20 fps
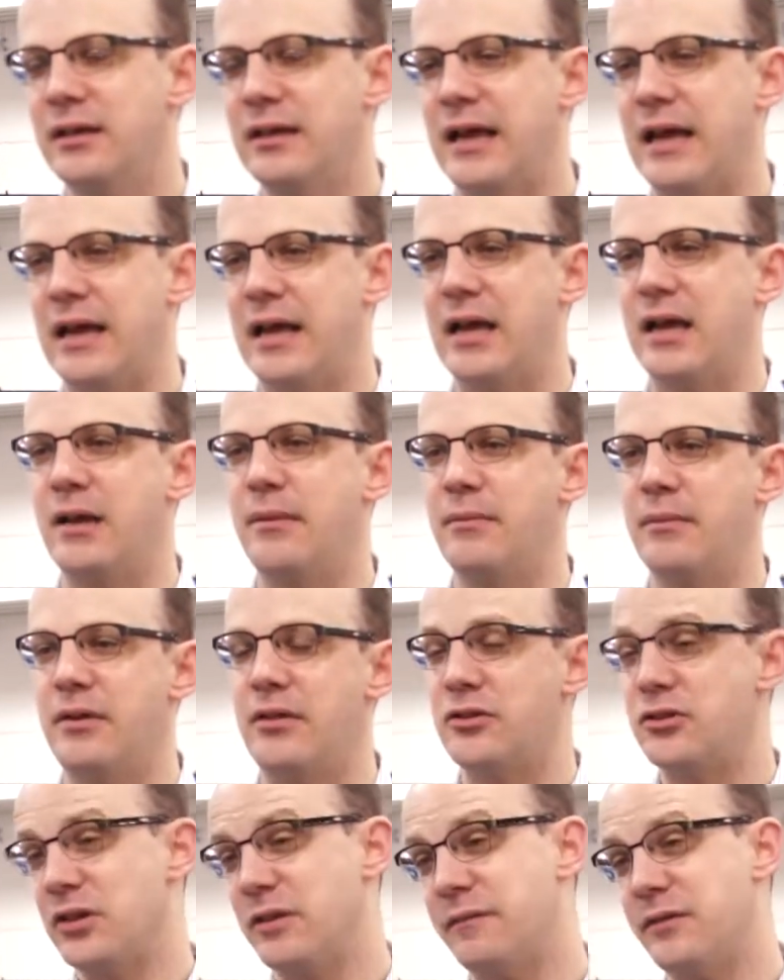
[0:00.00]
at
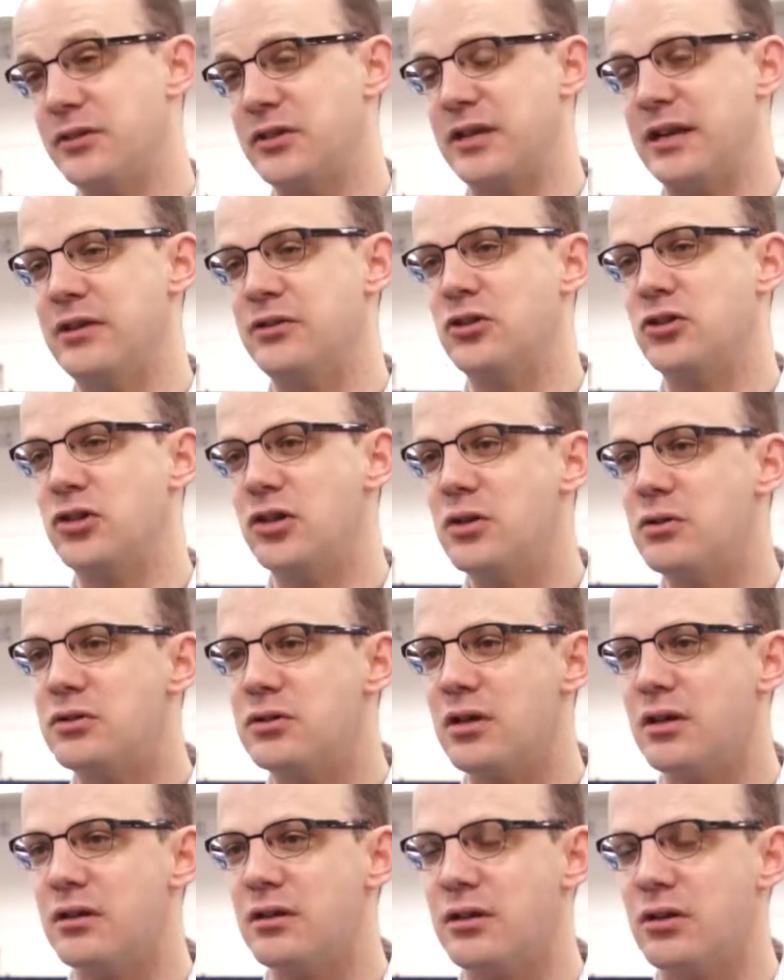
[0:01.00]
the Geophysical
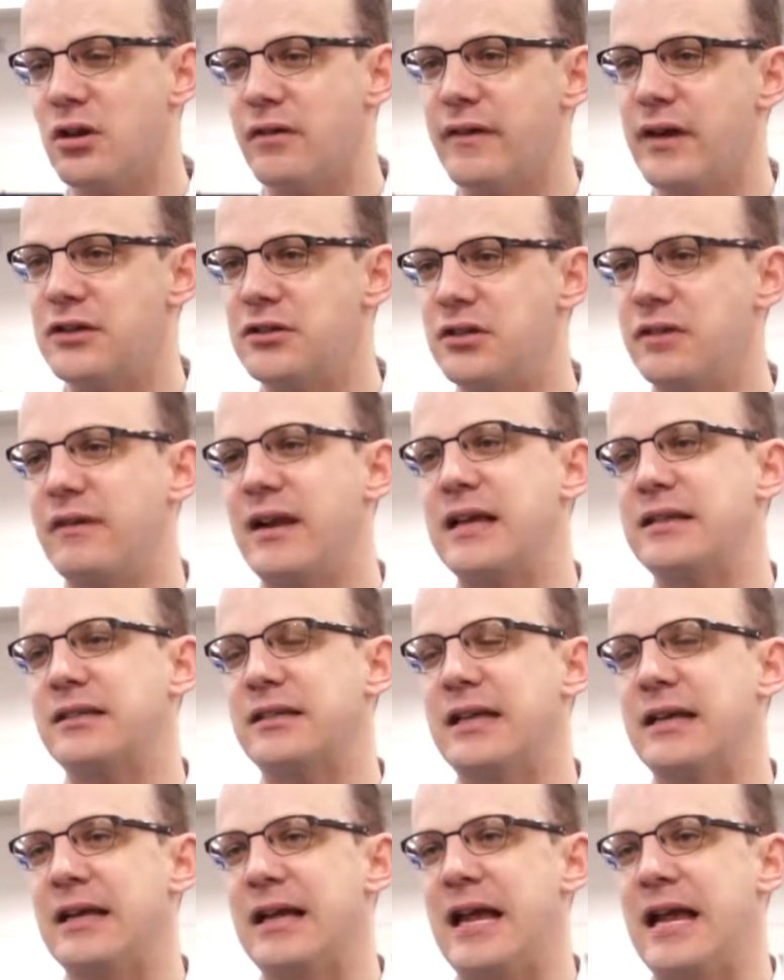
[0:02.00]
Institute at the University of Alaska.